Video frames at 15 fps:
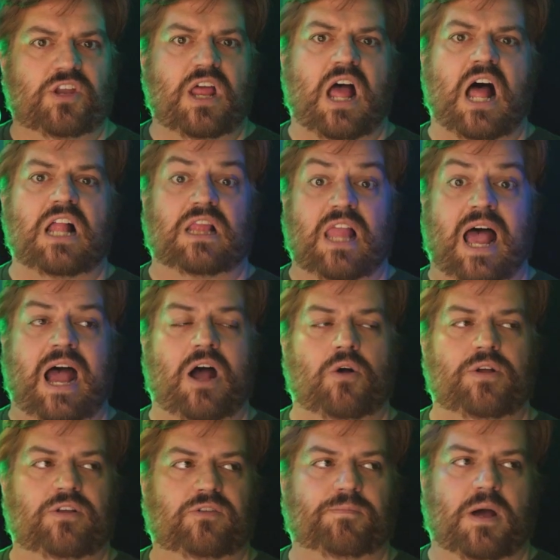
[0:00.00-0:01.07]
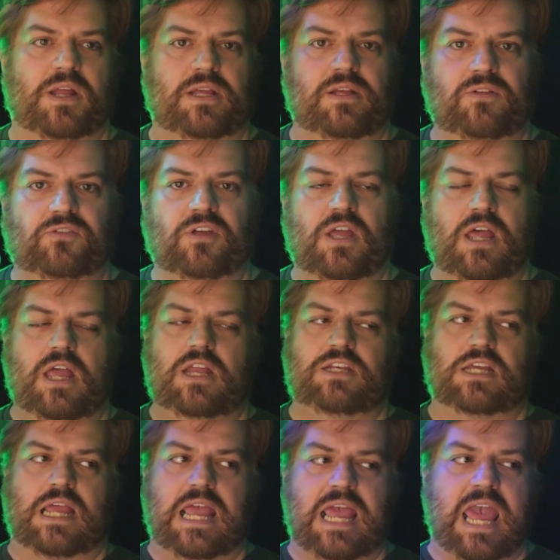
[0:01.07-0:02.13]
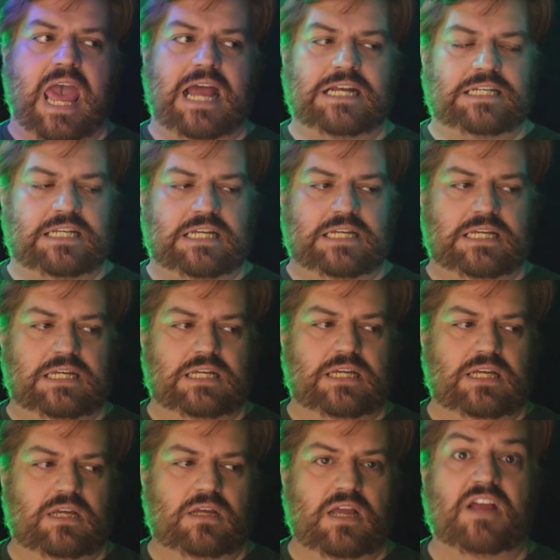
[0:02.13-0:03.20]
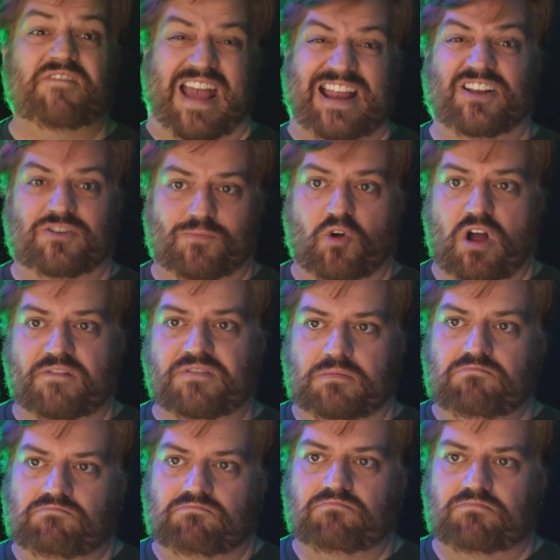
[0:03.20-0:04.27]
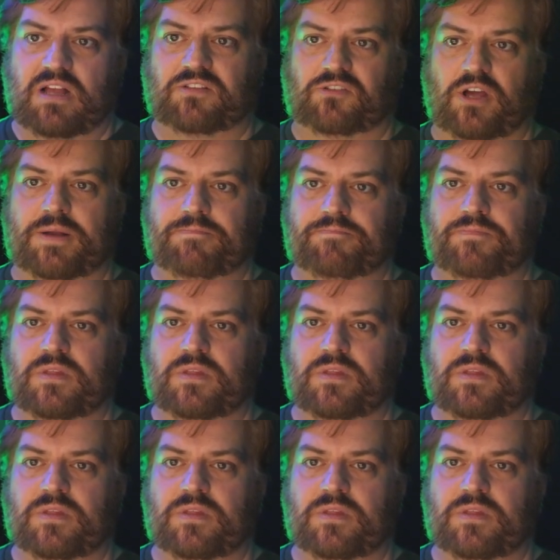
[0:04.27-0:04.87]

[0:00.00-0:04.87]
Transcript: going to allow his buddies to get advantage more often. That's it.